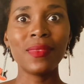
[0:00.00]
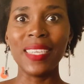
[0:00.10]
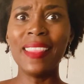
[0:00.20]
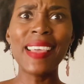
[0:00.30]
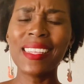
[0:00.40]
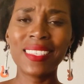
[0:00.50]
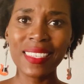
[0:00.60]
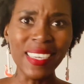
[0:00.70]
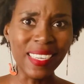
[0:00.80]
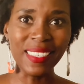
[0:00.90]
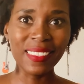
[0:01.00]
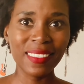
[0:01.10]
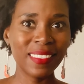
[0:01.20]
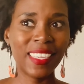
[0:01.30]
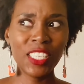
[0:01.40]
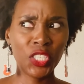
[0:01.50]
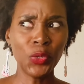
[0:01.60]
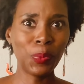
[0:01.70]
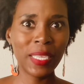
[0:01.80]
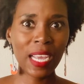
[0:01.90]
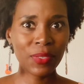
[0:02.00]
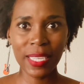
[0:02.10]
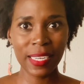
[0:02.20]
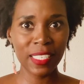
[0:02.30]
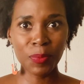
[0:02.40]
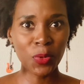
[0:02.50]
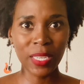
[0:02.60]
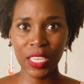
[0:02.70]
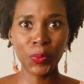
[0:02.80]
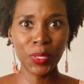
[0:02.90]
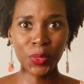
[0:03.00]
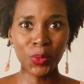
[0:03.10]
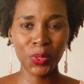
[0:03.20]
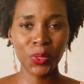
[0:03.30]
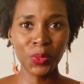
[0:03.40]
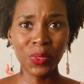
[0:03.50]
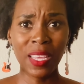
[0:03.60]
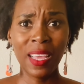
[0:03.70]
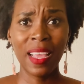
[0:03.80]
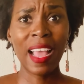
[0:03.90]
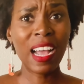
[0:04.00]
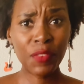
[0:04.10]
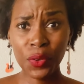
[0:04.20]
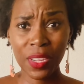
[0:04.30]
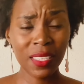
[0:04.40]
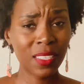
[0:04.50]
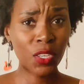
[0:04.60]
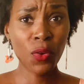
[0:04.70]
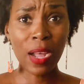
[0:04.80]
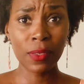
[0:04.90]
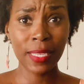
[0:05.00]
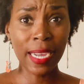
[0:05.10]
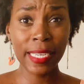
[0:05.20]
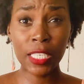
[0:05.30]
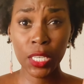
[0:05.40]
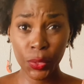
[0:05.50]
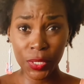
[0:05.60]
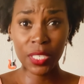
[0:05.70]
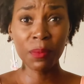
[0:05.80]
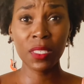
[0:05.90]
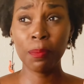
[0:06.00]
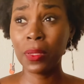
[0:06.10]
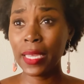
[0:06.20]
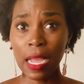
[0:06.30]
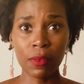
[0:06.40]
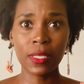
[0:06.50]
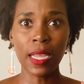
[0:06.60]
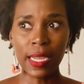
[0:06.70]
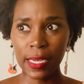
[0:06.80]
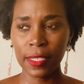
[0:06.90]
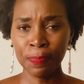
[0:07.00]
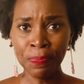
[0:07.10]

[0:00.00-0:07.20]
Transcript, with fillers: and that's it. Kids don't play outside anymore like we used to. Have your kids to go outside, encourage them to play outside.